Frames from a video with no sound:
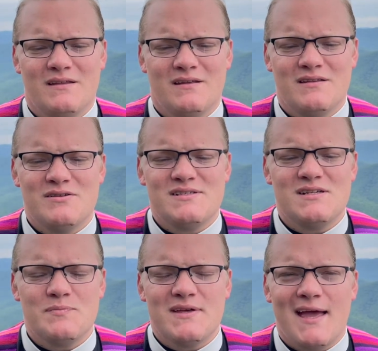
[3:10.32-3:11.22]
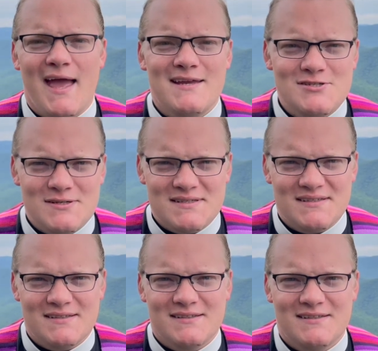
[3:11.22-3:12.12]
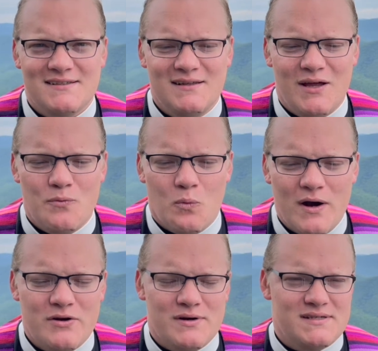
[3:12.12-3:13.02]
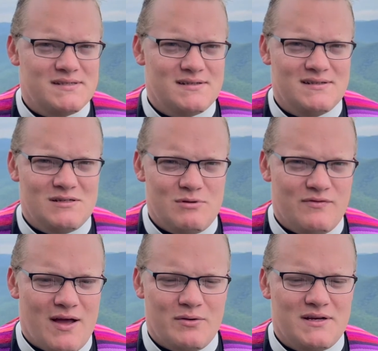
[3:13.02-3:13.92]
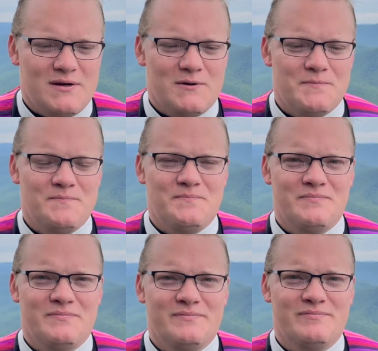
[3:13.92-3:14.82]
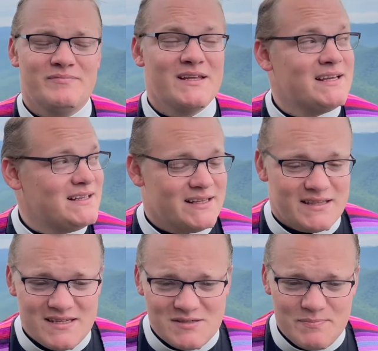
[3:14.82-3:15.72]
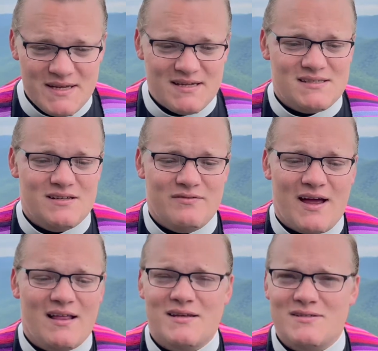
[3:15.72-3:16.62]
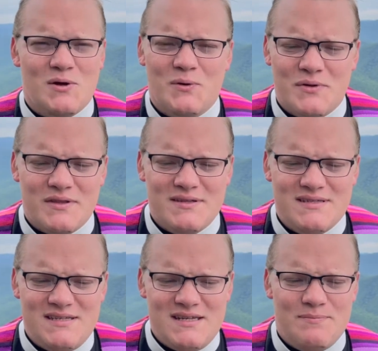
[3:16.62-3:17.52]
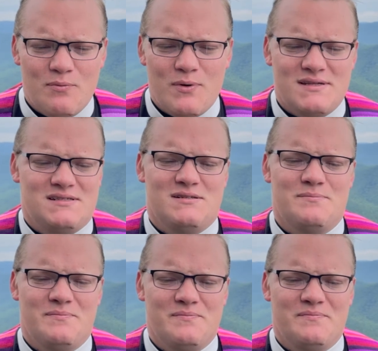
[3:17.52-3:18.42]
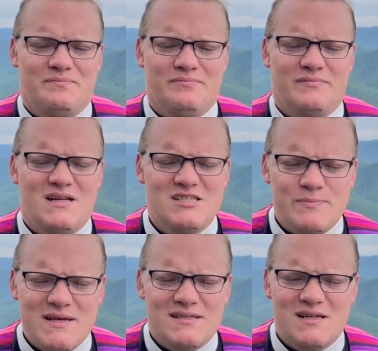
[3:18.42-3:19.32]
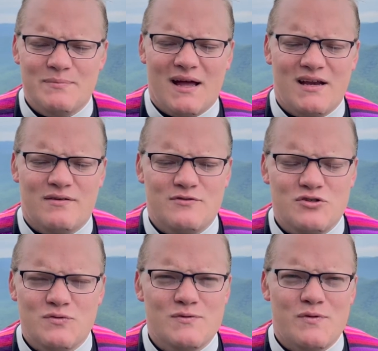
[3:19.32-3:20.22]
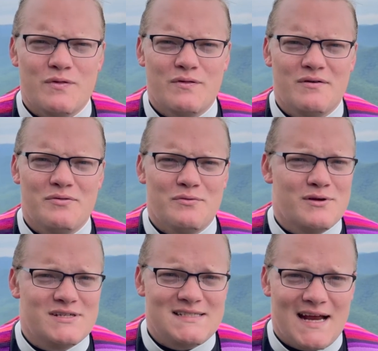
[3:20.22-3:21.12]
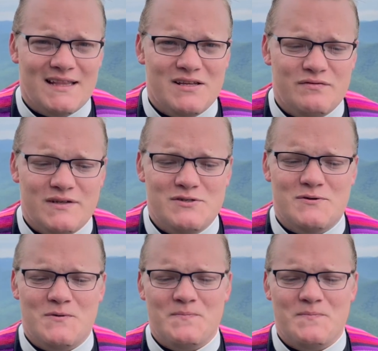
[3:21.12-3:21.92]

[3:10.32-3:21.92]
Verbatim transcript: There is something ancient and wondrous to be found here. Like these peaks and valleys hold deep wisdom and speak some kind of truth through their silent vigil.